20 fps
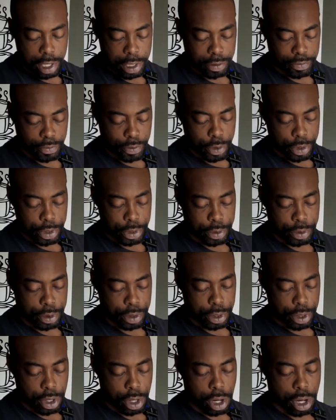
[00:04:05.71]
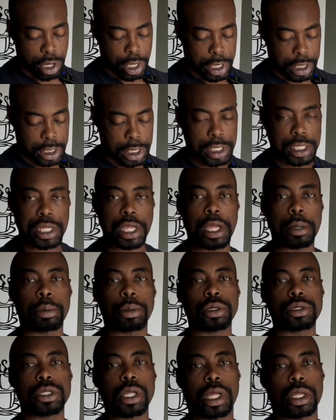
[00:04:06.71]
olive oil, garlic,
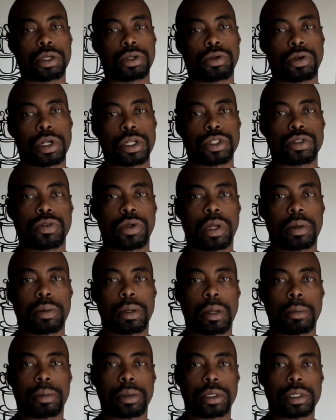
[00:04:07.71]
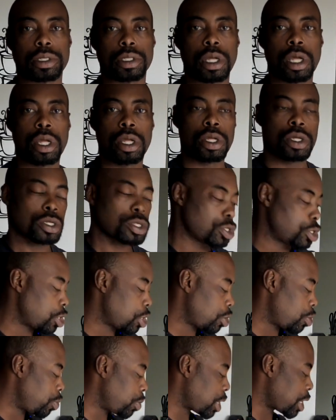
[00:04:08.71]
capers, and crushed red peppers.
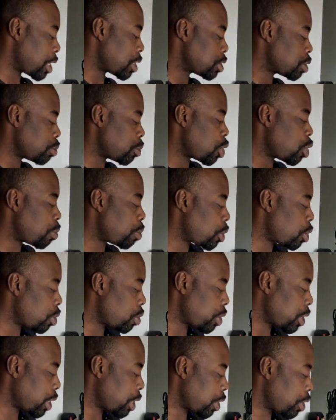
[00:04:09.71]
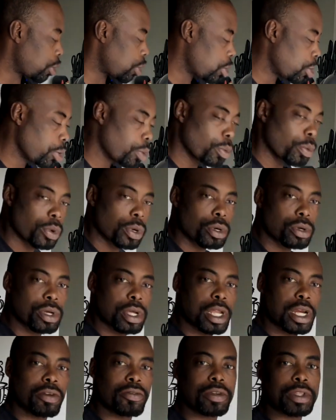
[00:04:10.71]
So we got a small bowl here. We're going
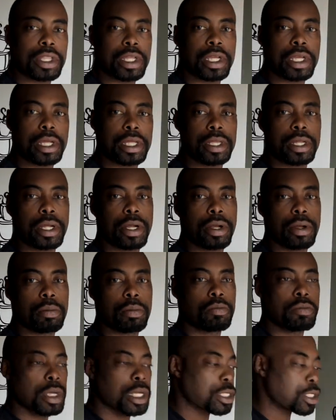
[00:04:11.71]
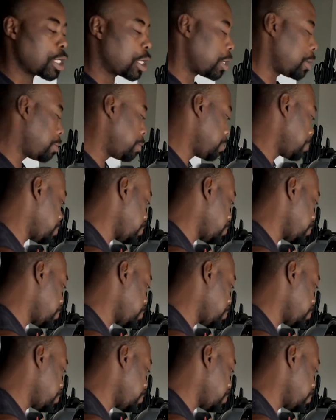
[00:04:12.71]
to get everything in there, mix it up.